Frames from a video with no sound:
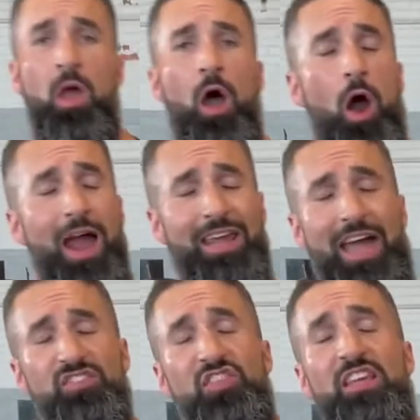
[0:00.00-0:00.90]
All right,
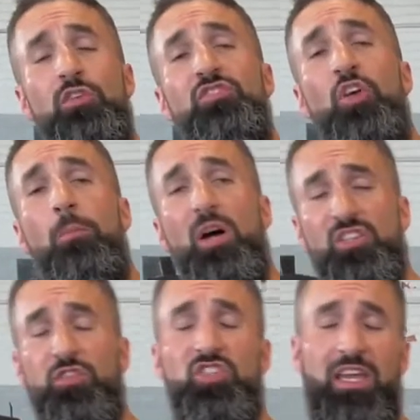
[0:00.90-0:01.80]
guys, thank you so much
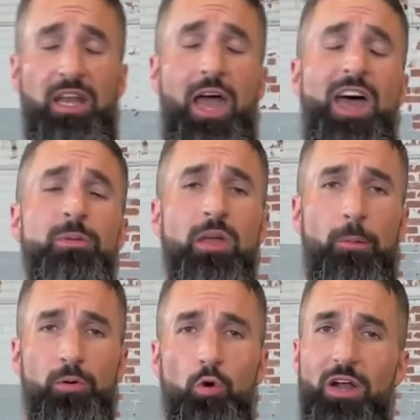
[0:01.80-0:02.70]
for checking out How to Become a
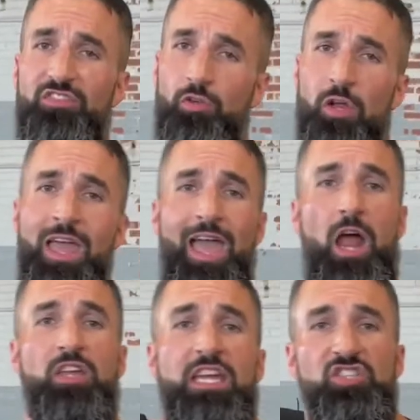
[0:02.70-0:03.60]
Pro Wrestler, and
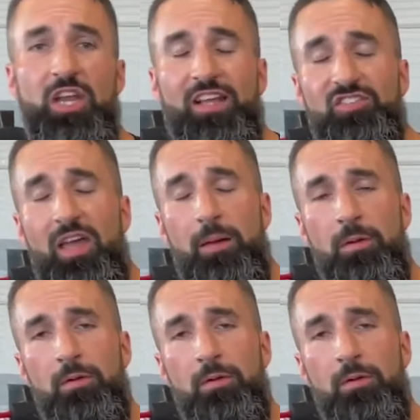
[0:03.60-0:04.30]
I'll catch you next time.